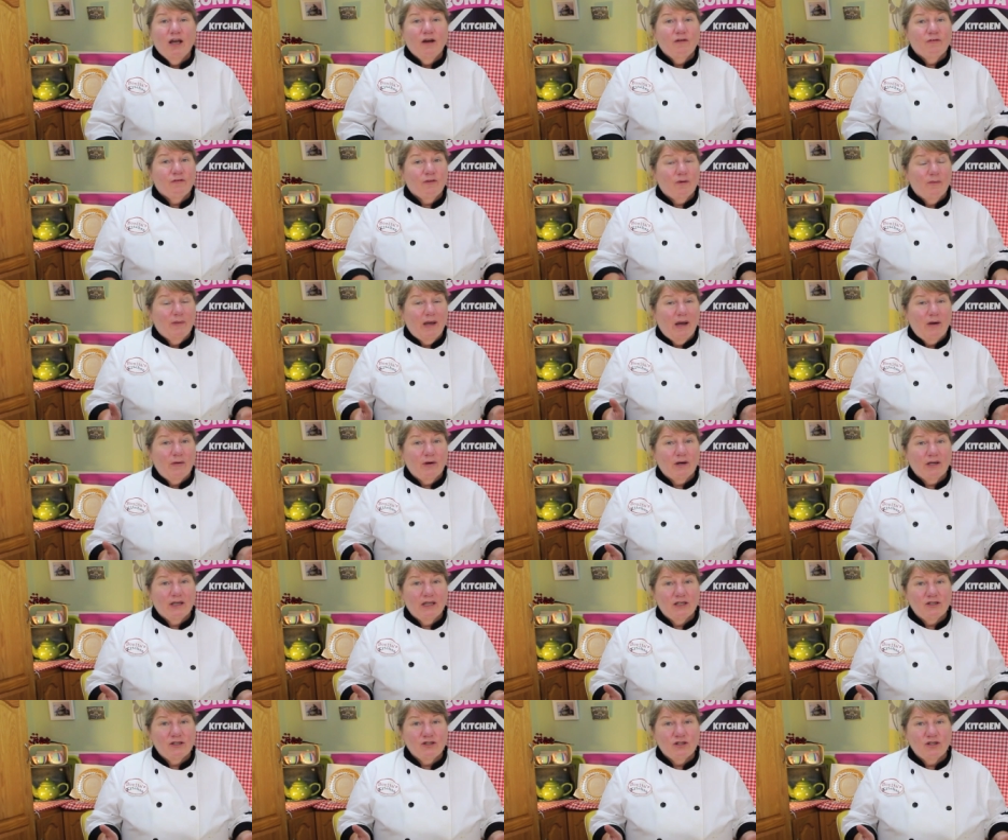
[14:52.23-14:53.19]
From our
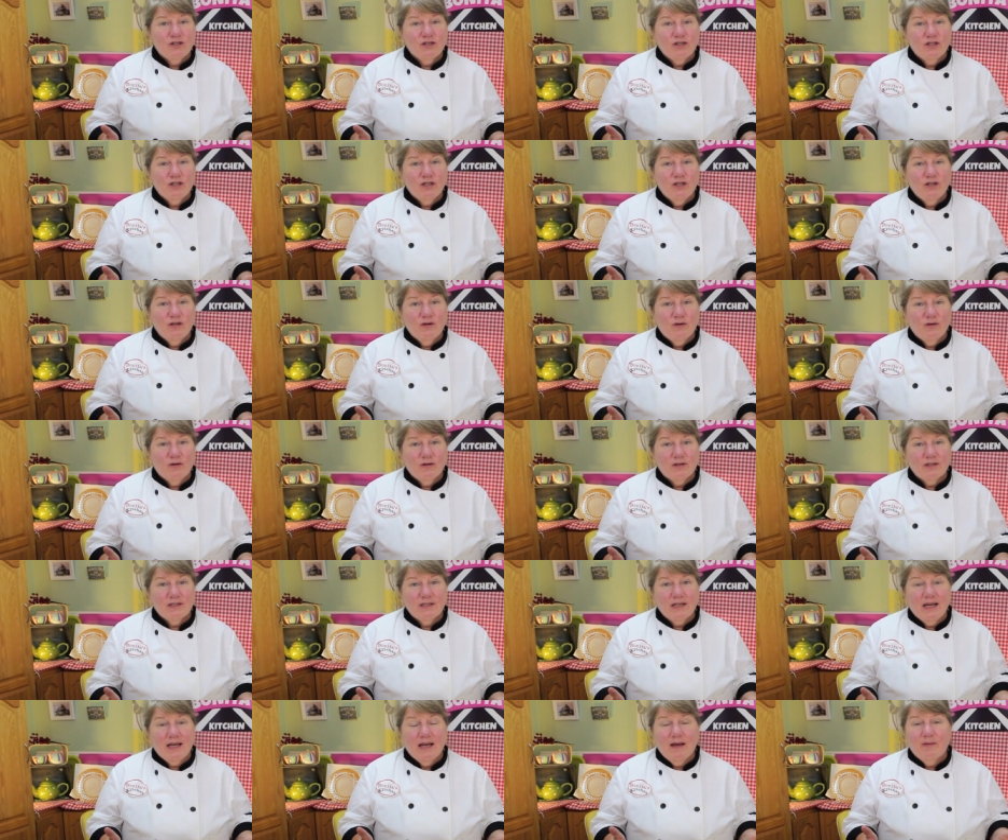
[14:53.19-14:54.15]
kitchen to
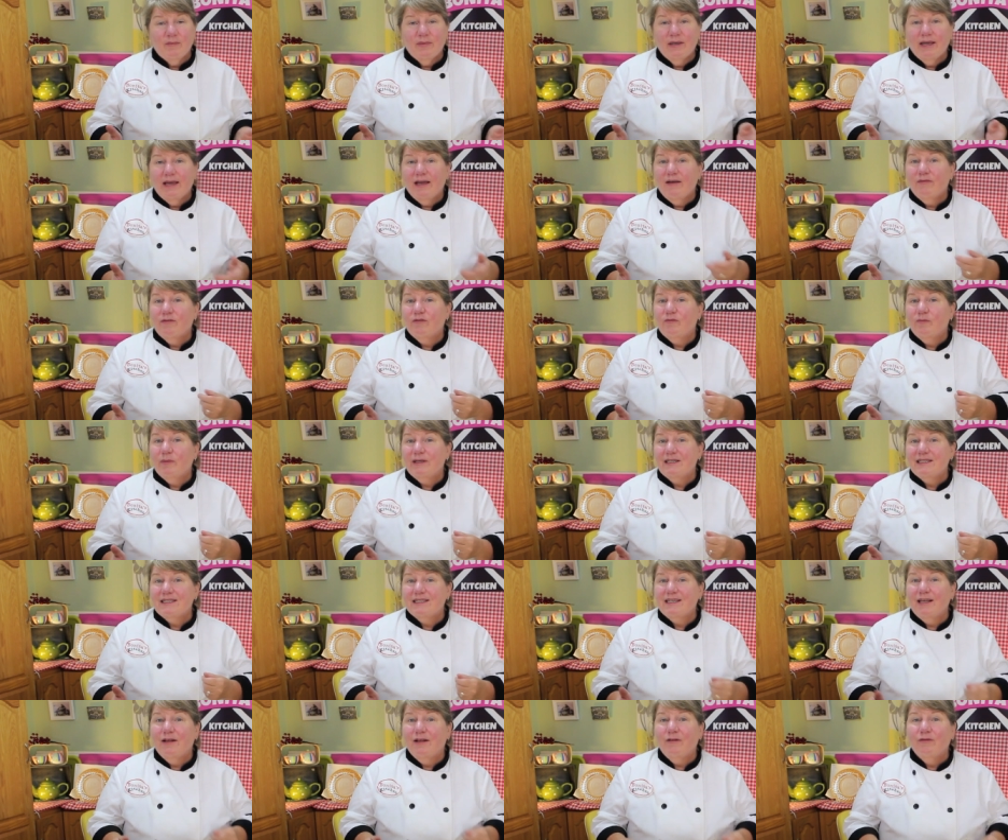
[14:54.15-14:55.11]
yours, on behalf of
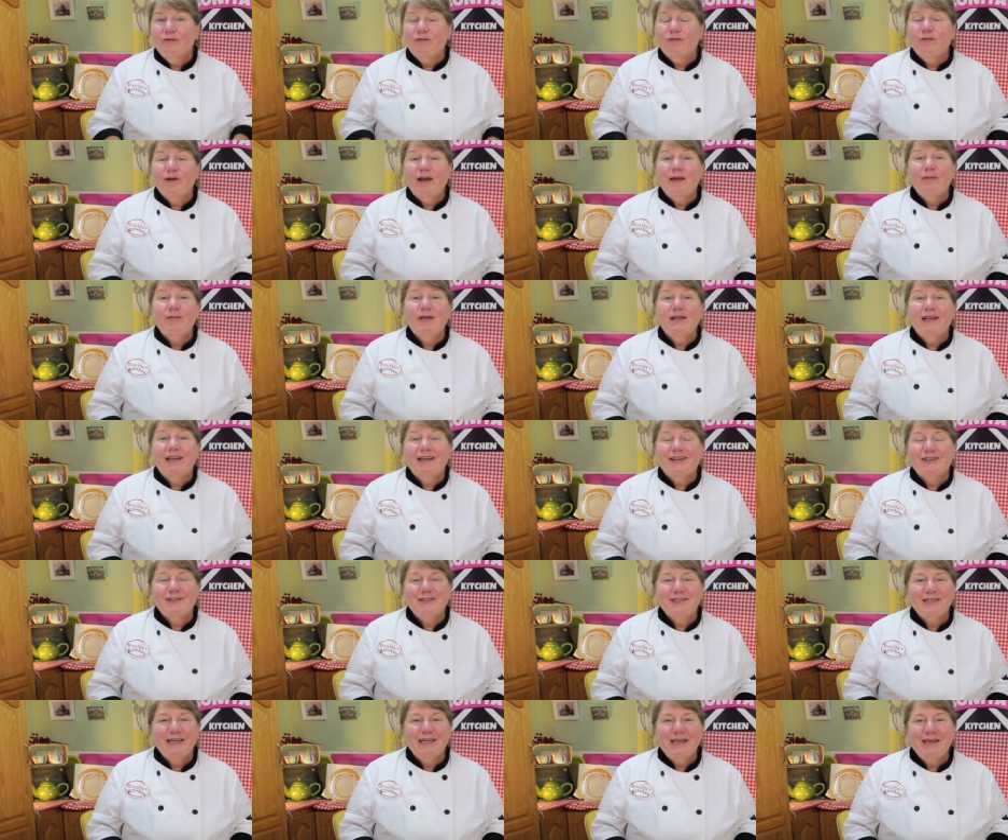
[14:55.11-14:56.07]
myself, Raymond, and
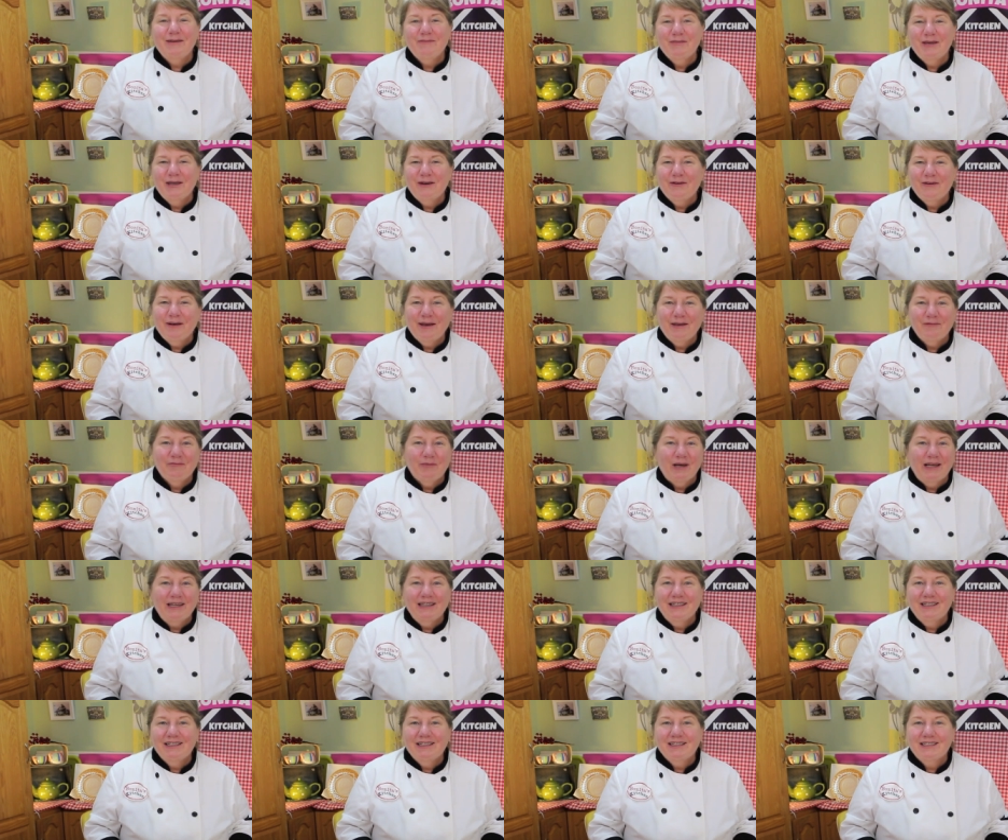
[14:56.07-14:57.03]
our team here at
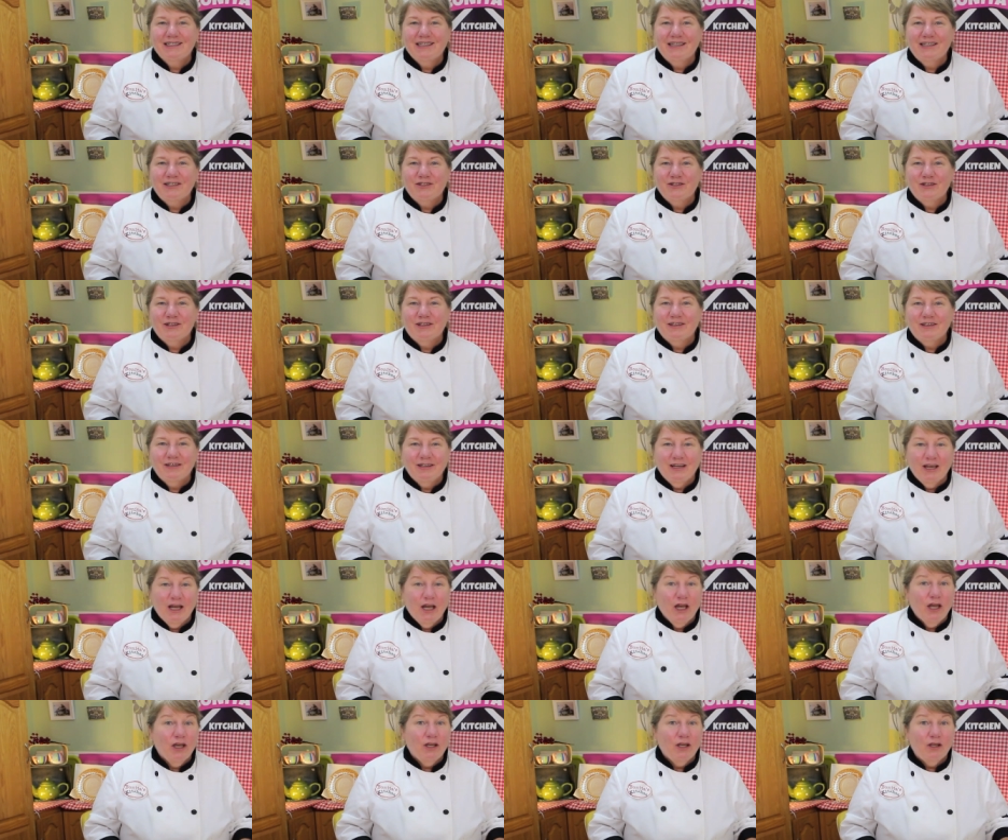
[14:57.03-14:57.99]
Bonita's Kitchen,
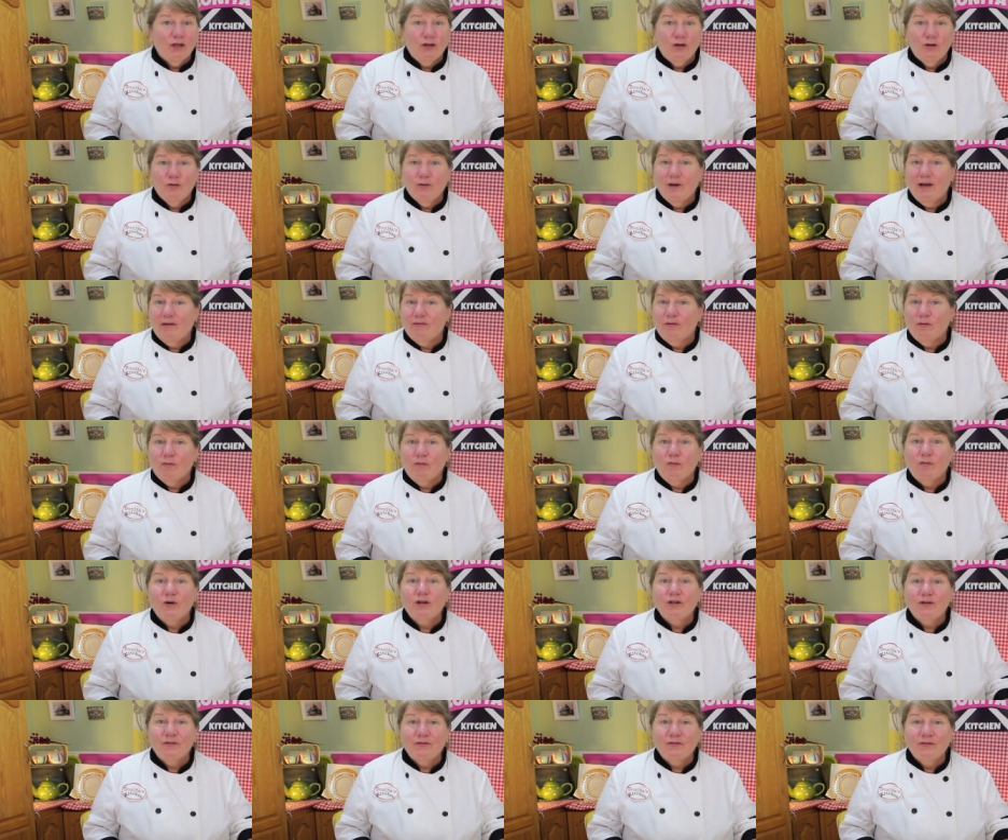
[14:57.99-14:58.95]
you join are a
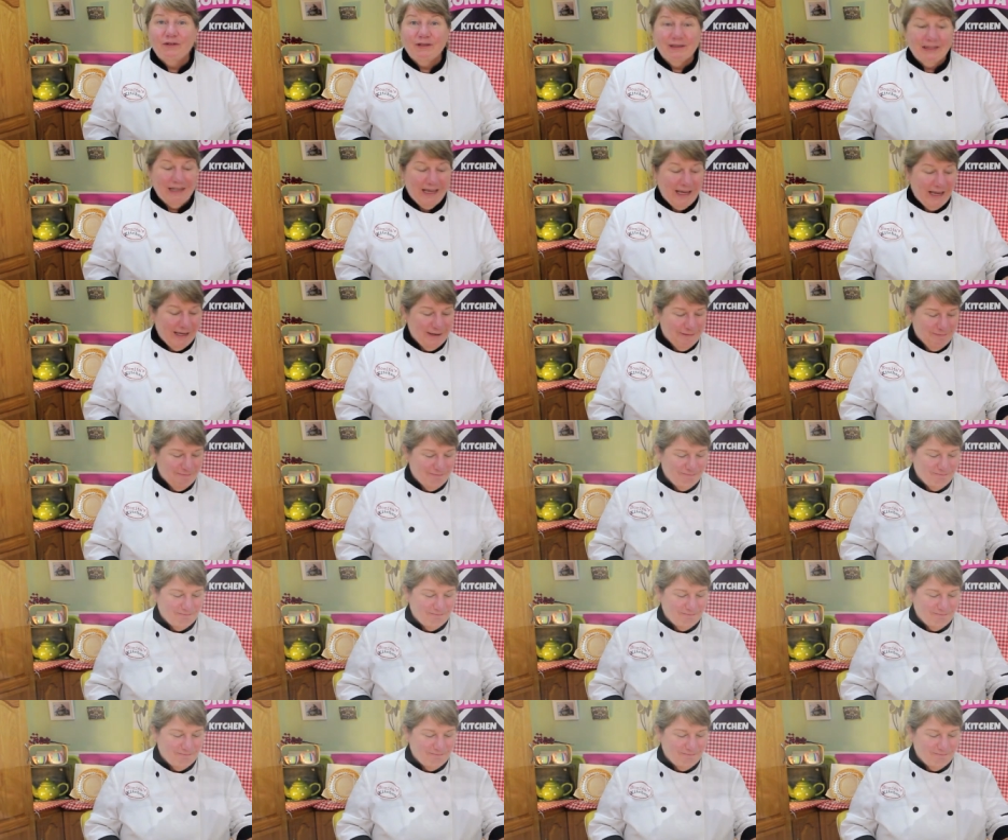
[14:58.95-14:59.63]
wonderful place.